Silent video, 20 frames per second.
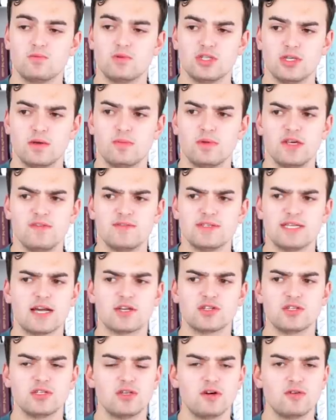which I believe is
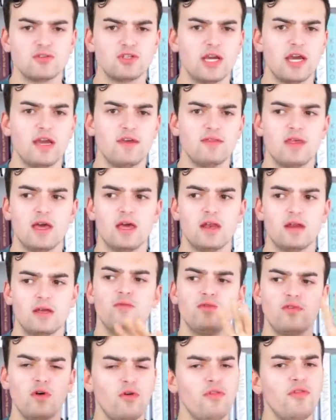actually Dolce, and then
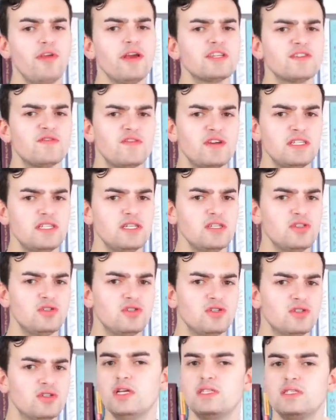the whole thing is
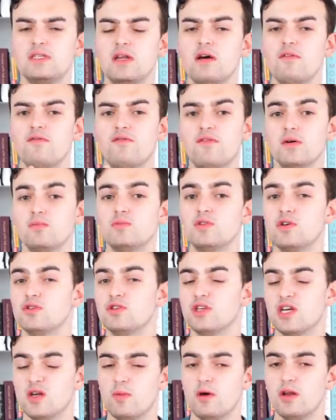vintage. It's not from
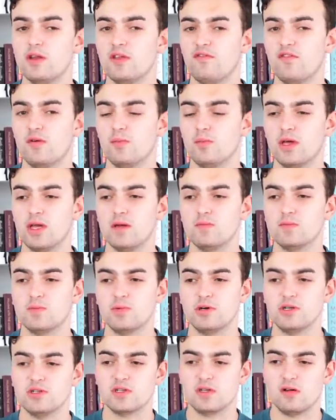Dolce & Gabbana, it's from Kim's
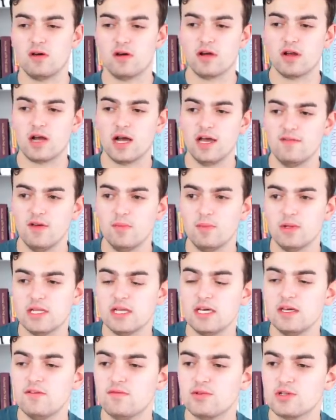personal archive, I
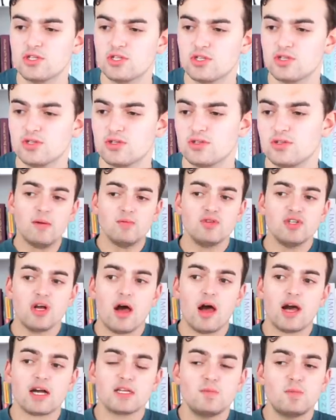believe, which I'm
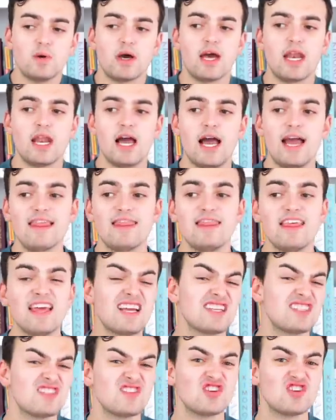shocked, but I
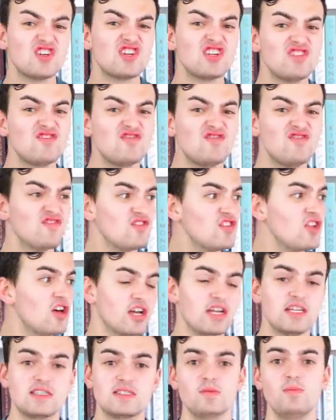think it's a good
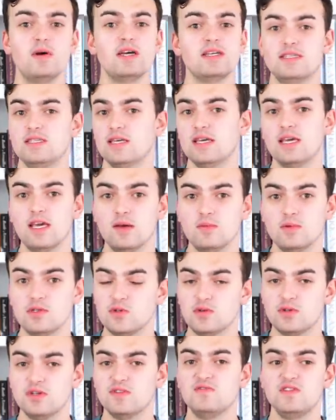look. It's the best that Kim has
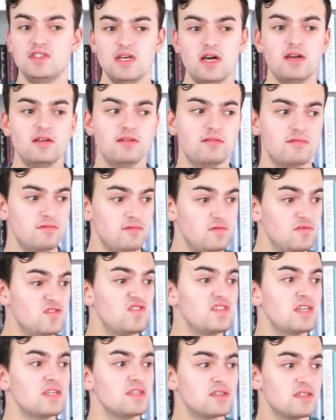sort of done
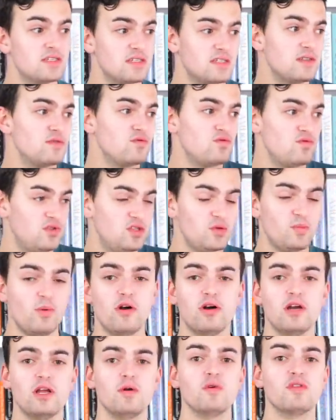since
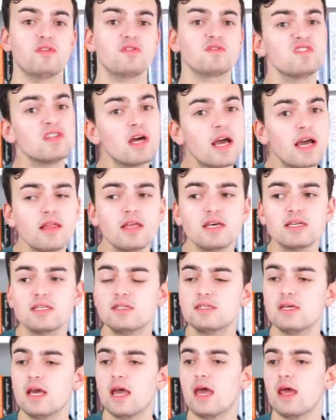departing with her
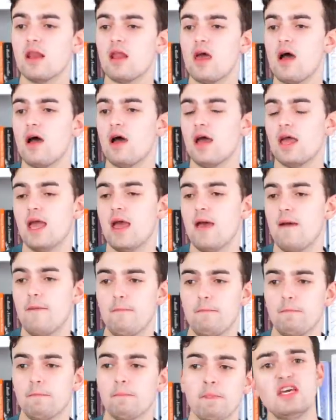stylist, and I
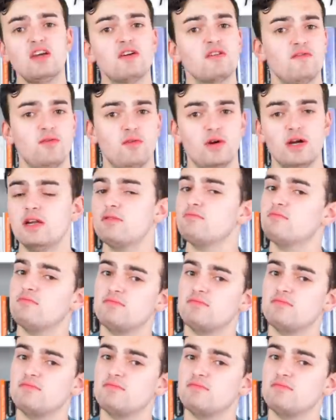am here for it.